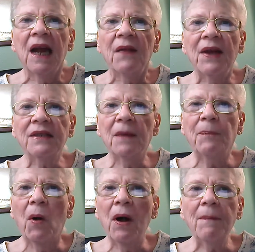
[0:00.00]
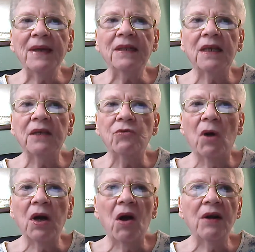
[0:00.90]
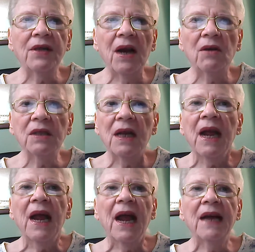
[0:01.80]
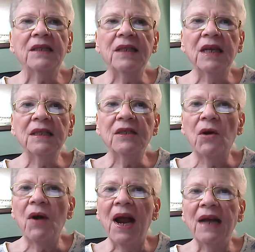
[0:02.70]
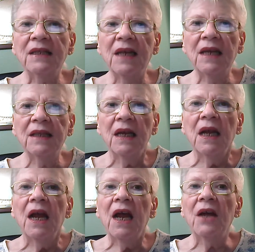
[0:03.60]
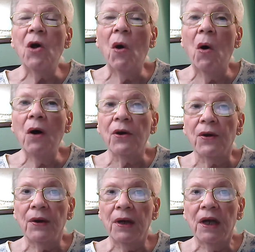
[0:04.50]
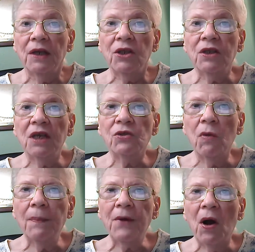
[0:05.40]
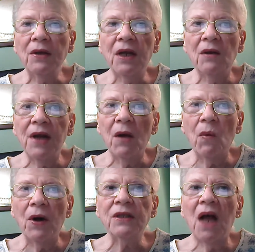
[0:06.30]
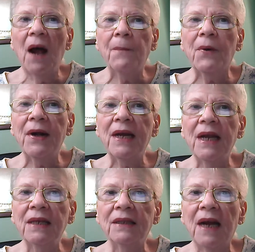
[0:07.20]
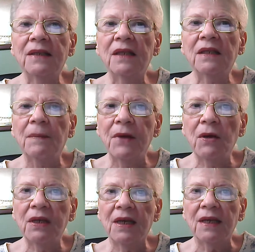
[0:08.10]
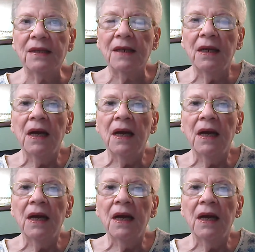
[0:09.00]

that support Mexican drug cartels and seize their assets in order to disrupt cartel networks operating in Texas communities,